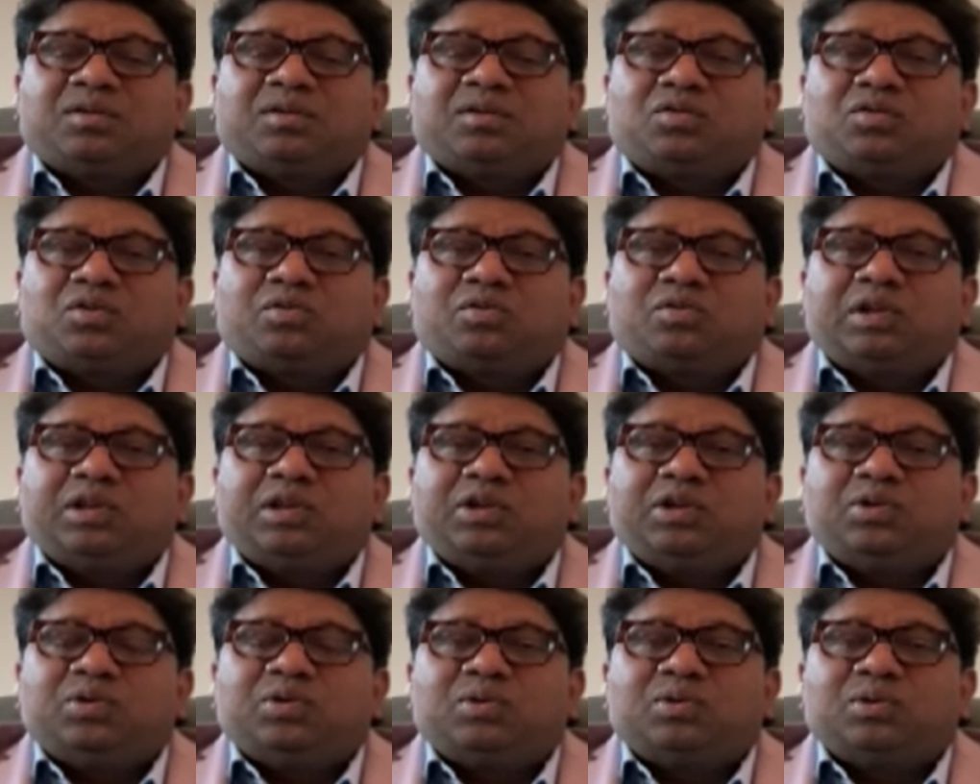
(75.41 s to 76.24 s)
So
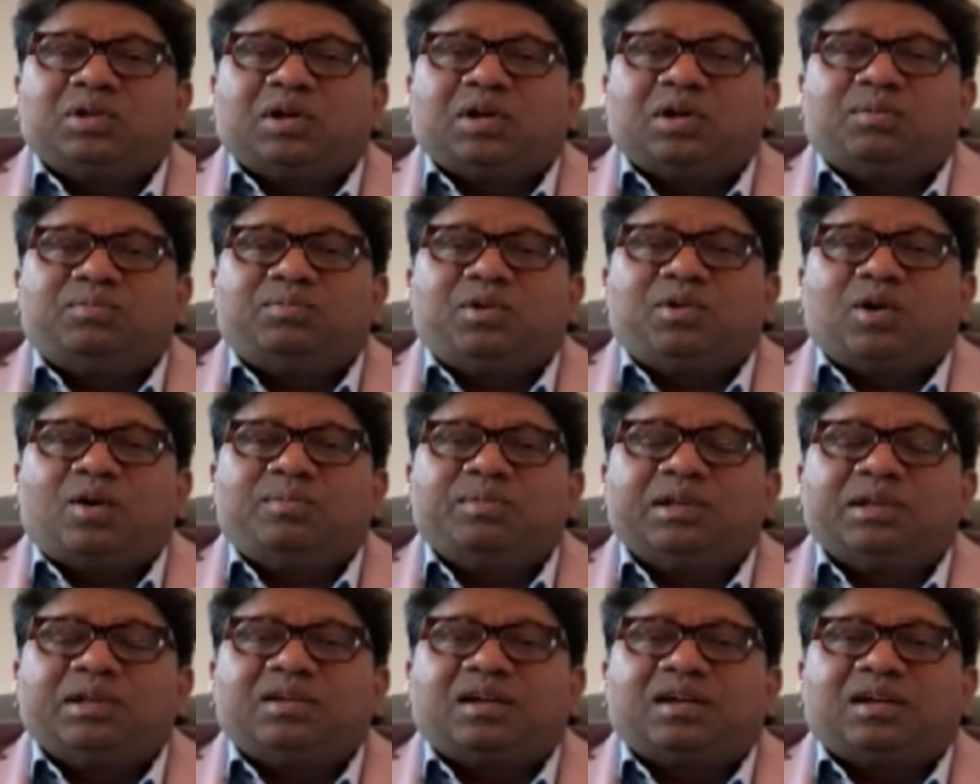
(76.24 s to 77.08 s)
when you go to the
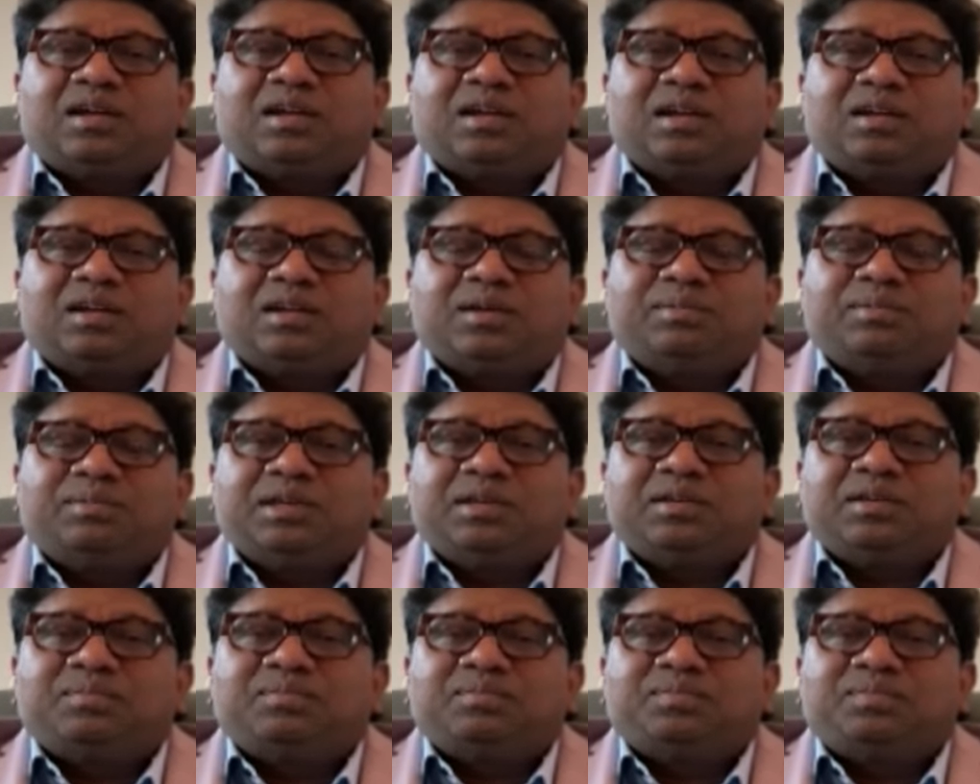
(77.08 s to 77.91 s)
abdomen
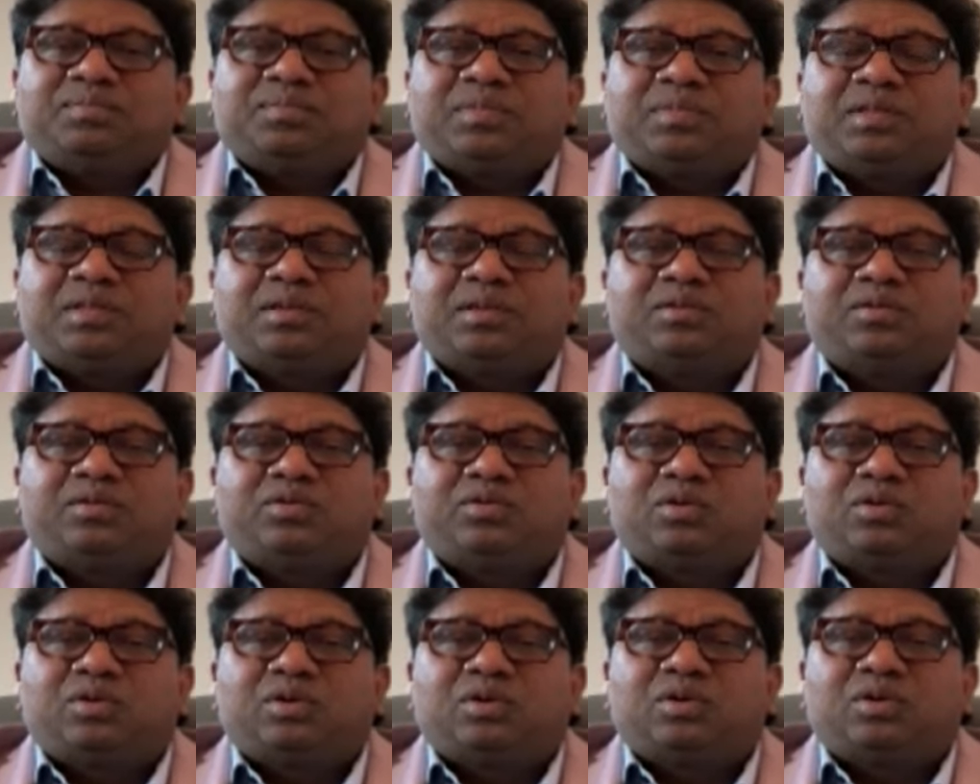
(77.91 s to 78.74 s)
anatomy,
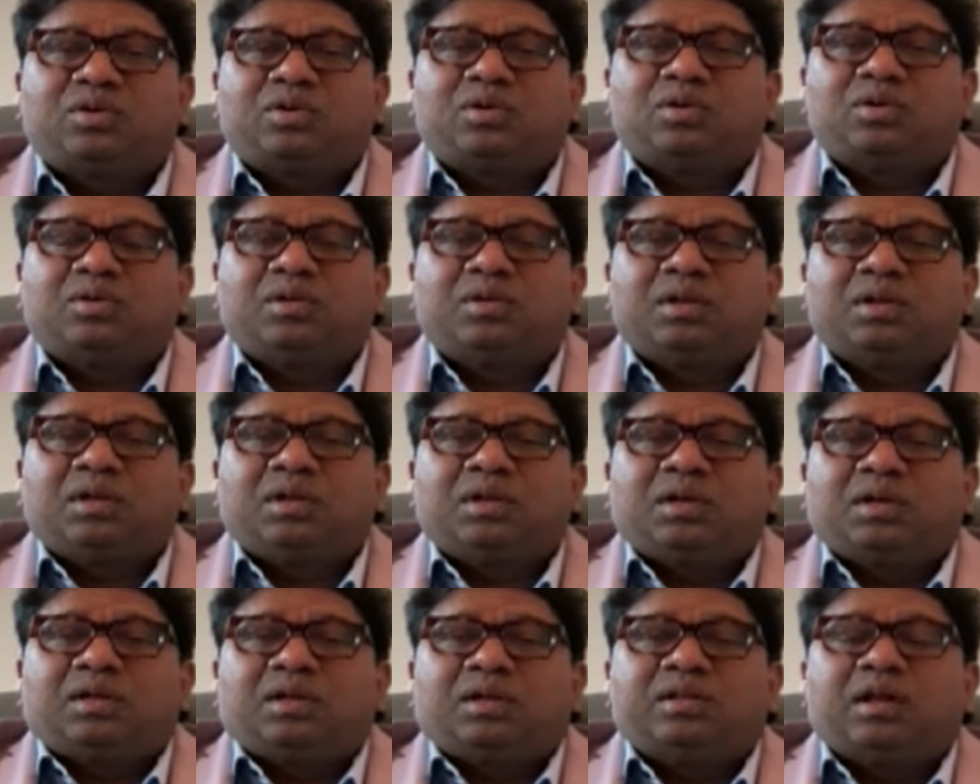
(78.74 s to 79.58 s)
so
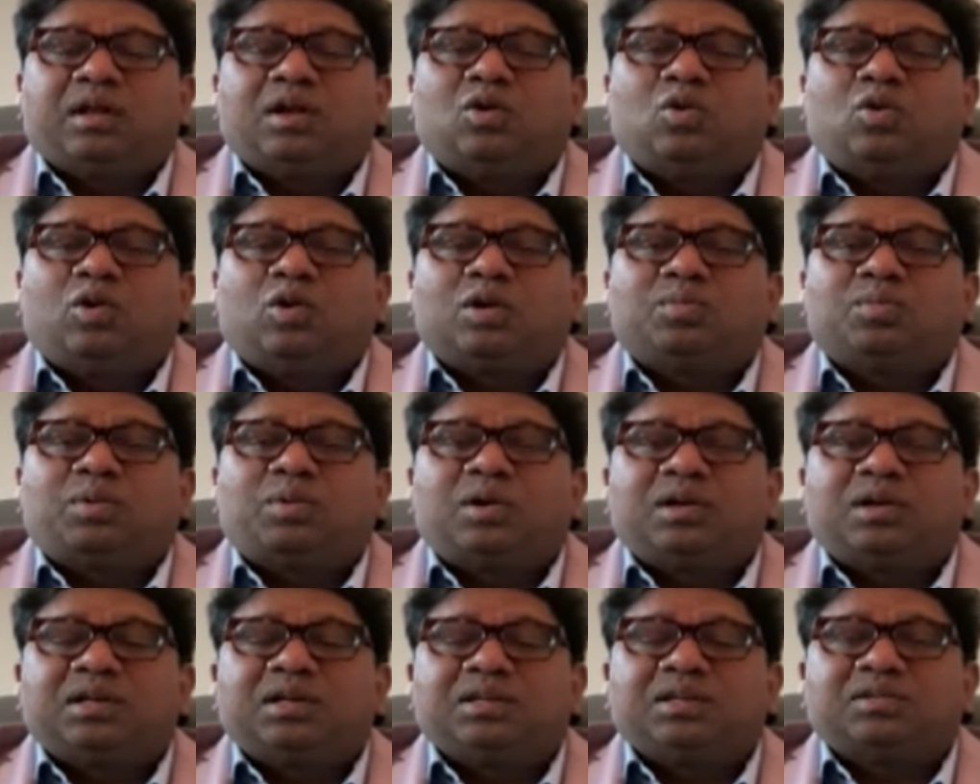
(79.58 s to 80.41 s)
the lower
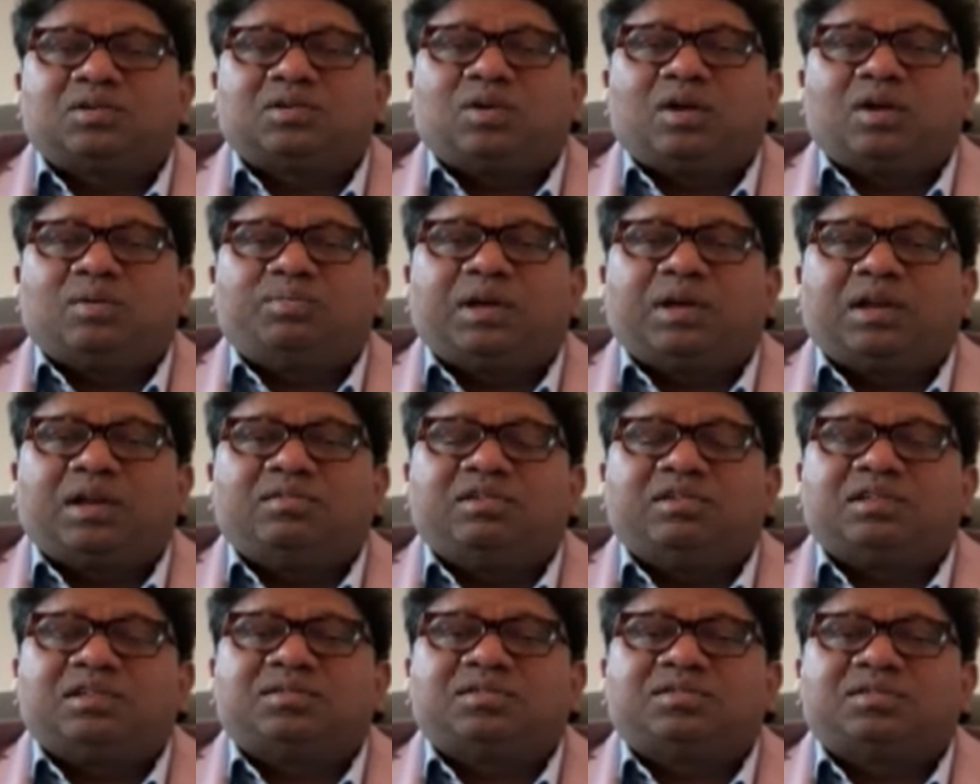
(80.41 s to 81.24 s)
part is called
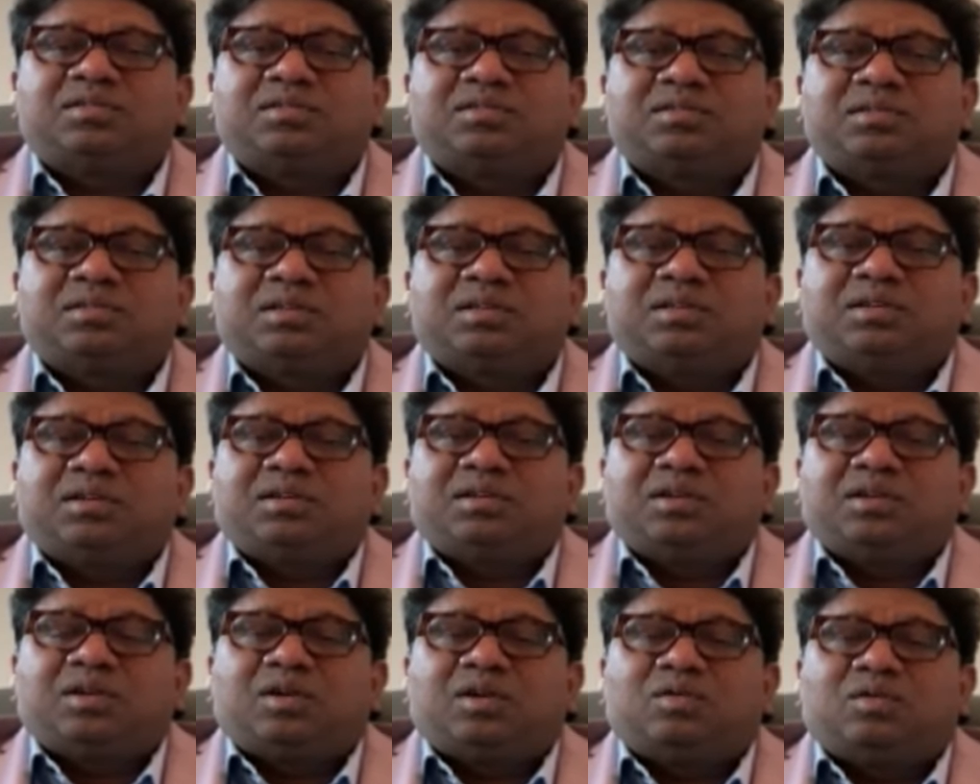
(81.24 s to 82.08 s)
pelvis,
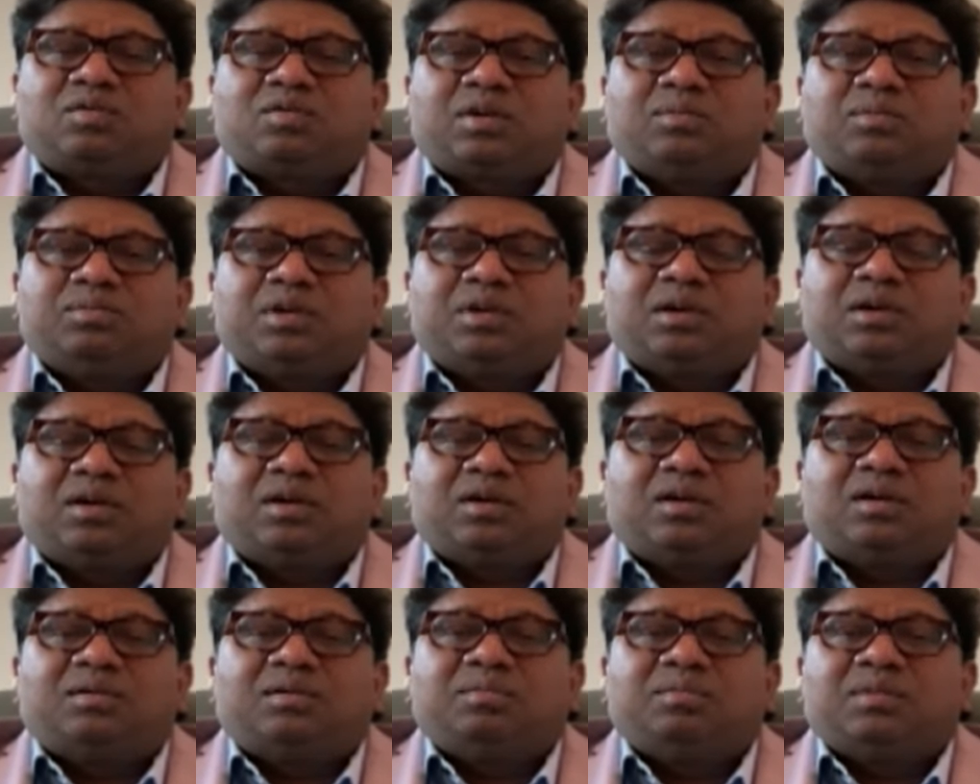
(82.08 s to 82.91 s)
you know, from
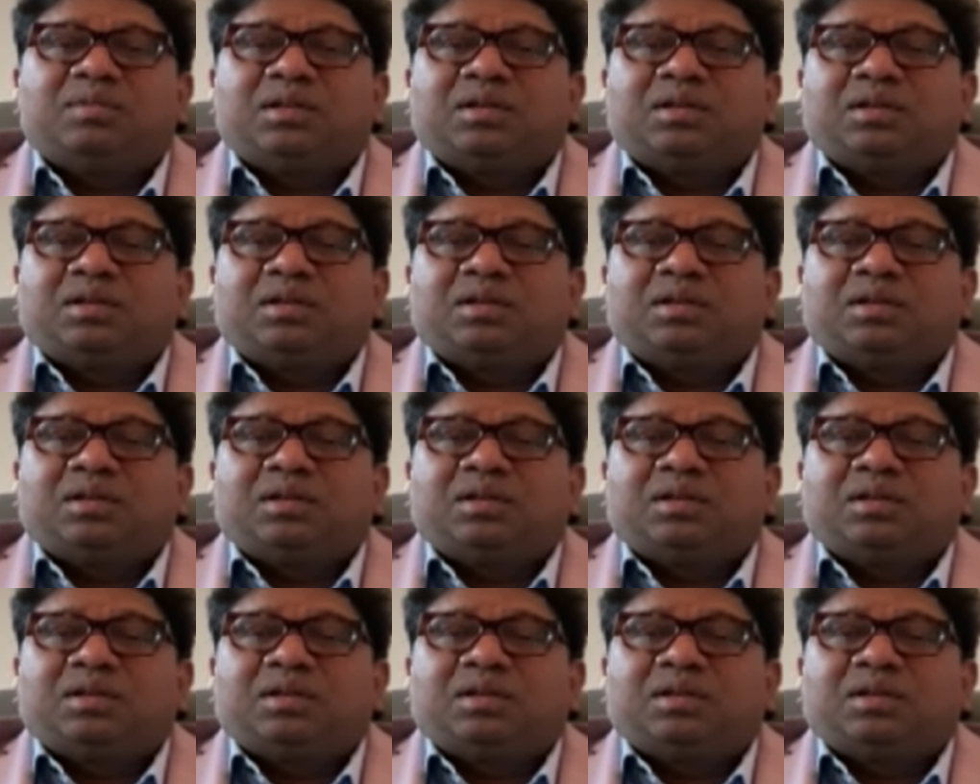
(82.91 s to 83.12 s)
the,